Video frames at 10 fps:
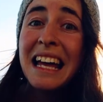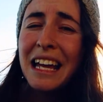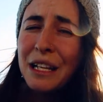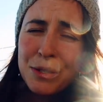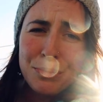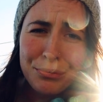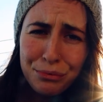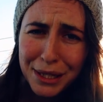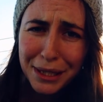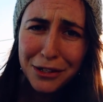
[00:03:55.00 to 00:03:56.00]
it's
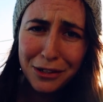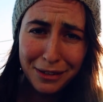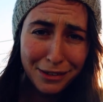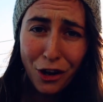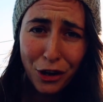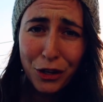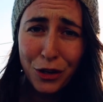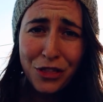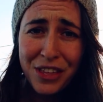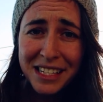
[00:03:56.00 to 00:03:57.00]
really not a
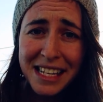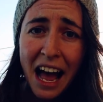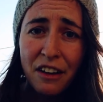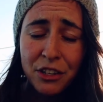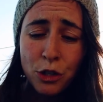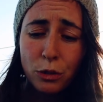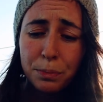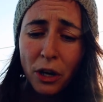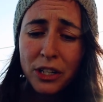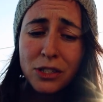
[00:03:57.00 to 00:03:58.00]
good thing to have in your
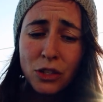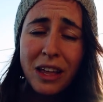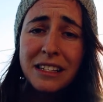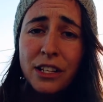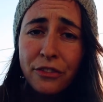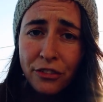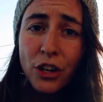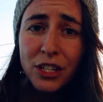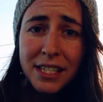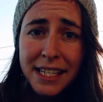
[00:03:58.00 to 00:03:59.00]
body. So that's the
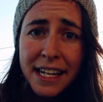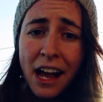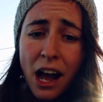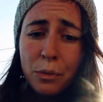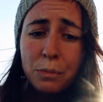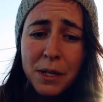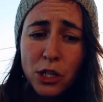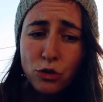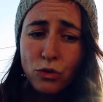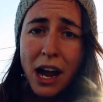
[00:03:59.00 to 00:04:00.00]
first thing I would be
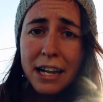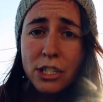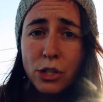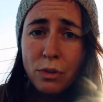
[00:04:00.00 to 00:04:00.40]
trying to